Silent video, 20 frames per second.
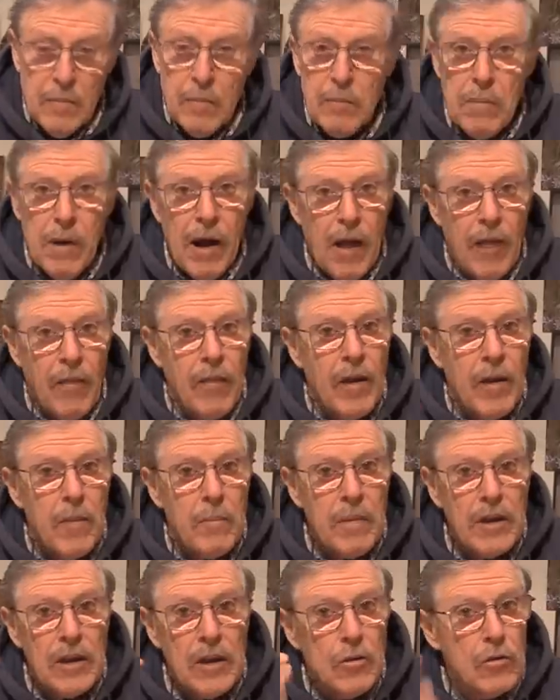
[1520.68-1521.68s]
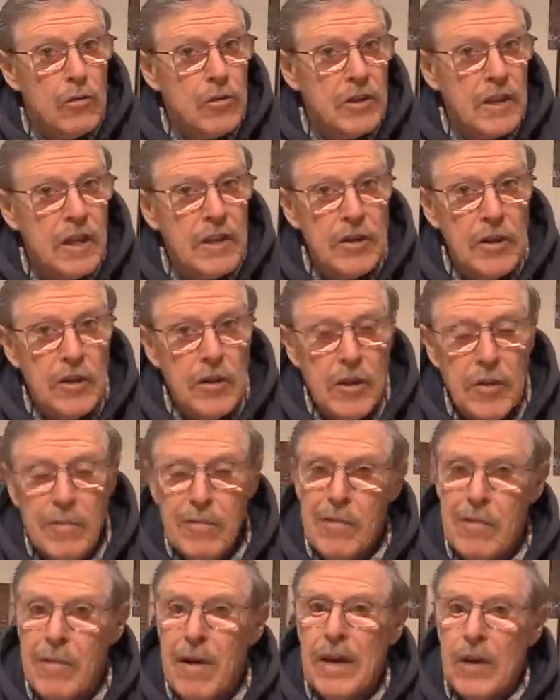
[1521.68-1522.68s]
But because they
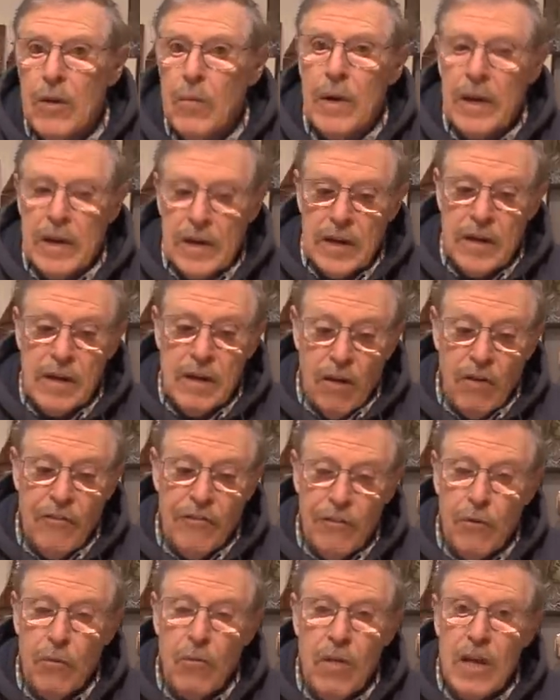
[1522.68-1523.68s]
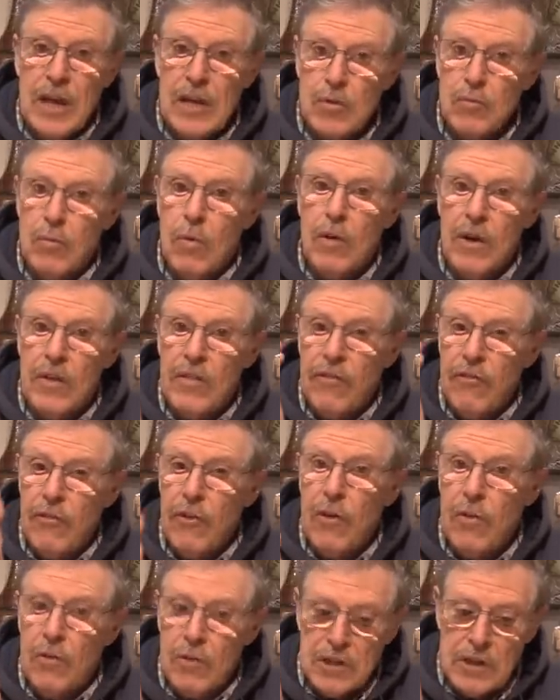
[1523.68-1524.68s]
deteriorate quickly, I feel that's why the
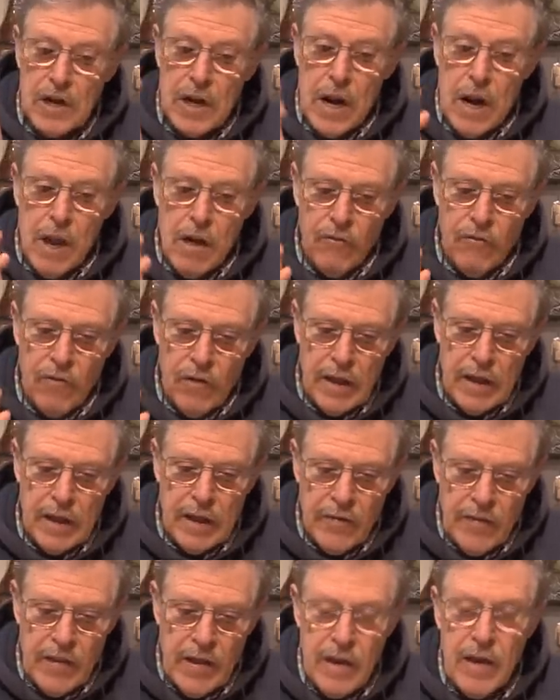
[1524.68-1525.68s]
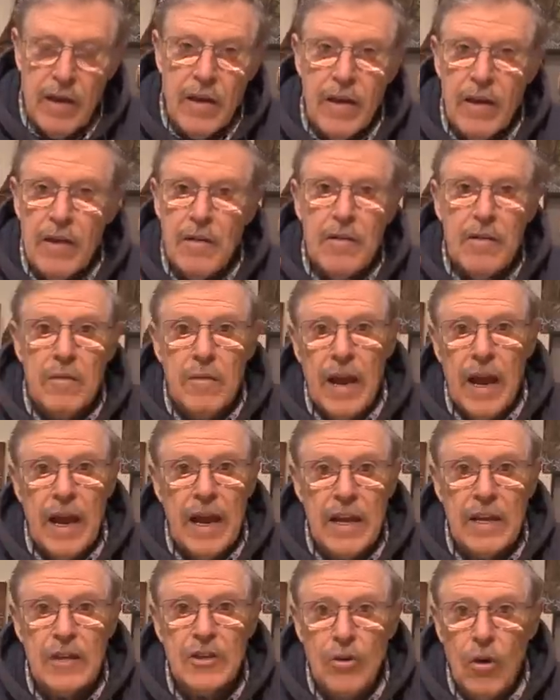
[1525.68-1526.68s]
flies love laying their
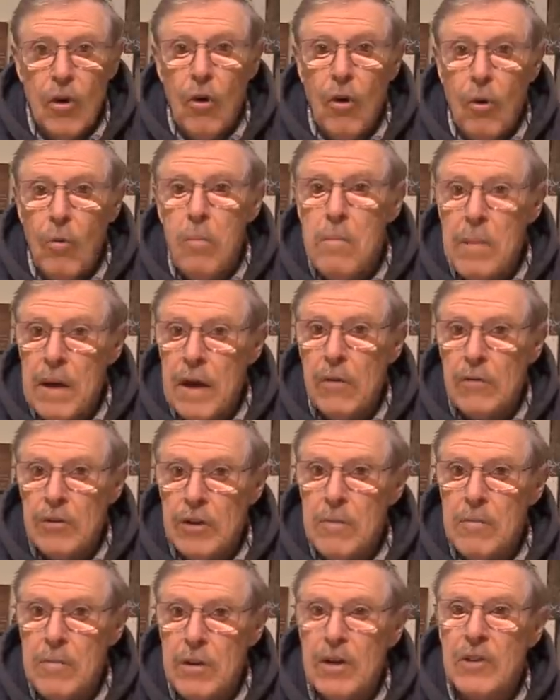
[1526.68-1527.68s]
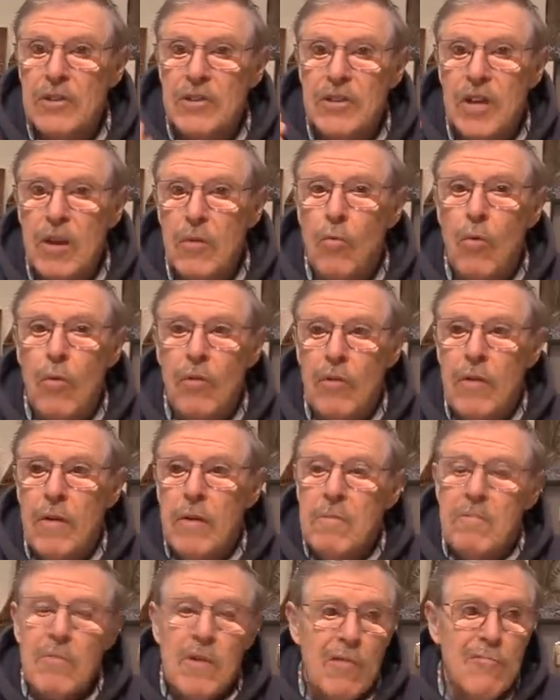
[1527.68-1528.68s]
eggs on pouting because they want
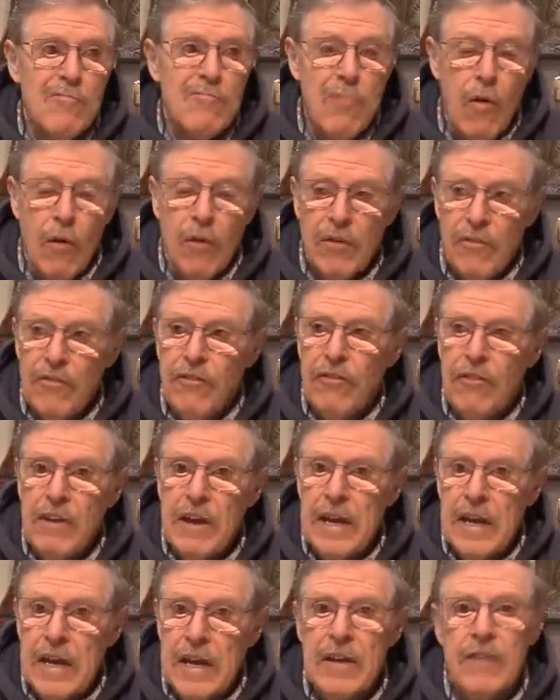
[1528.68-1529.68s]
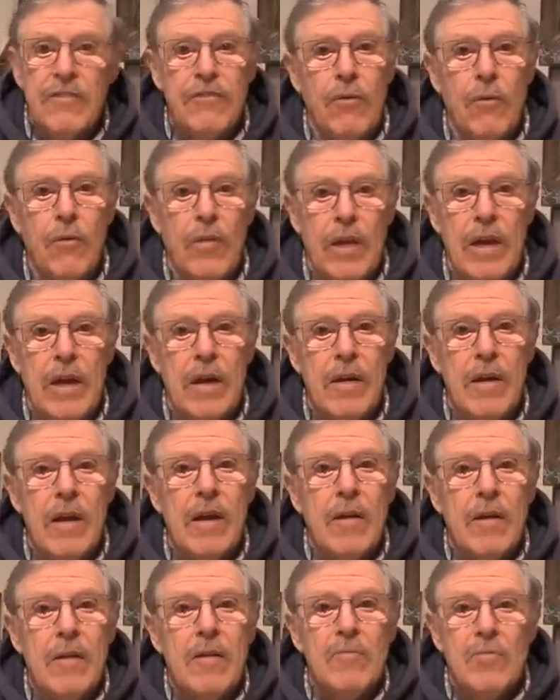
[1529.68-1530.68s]
rotten feed for their
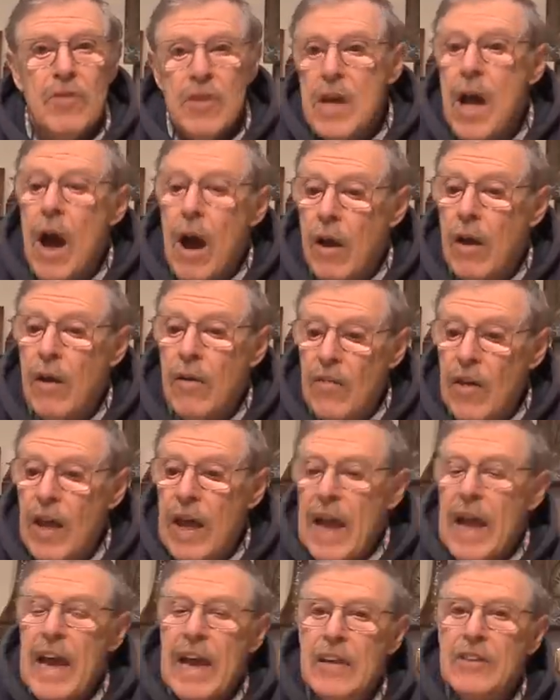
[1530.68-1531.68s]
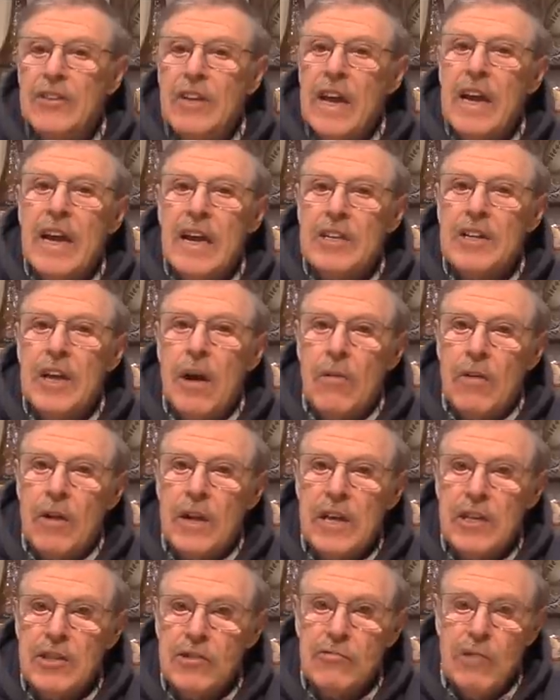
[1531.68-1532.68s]
young, their eggs to hatch out and
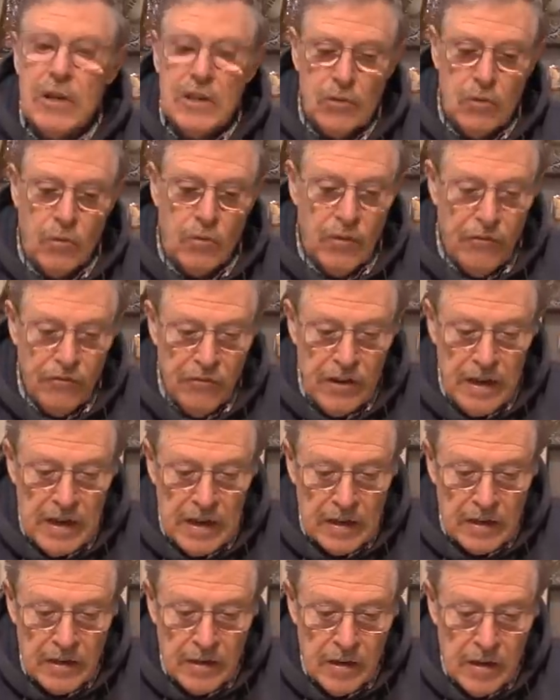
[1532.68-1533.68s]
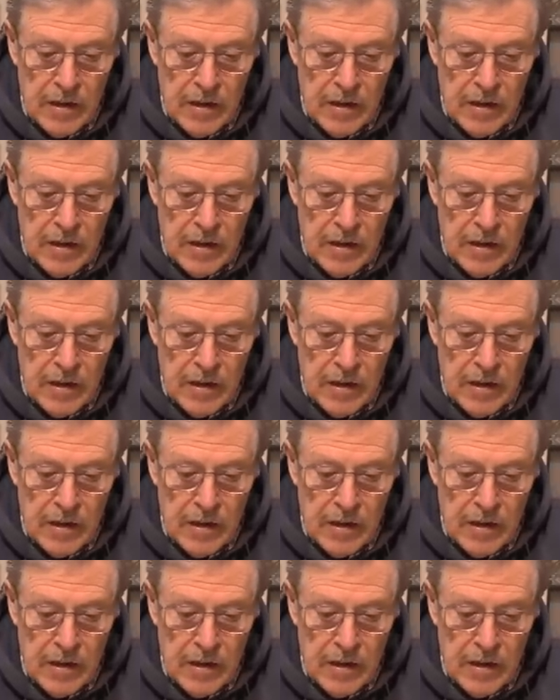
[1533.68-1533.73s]
get straight on the feed.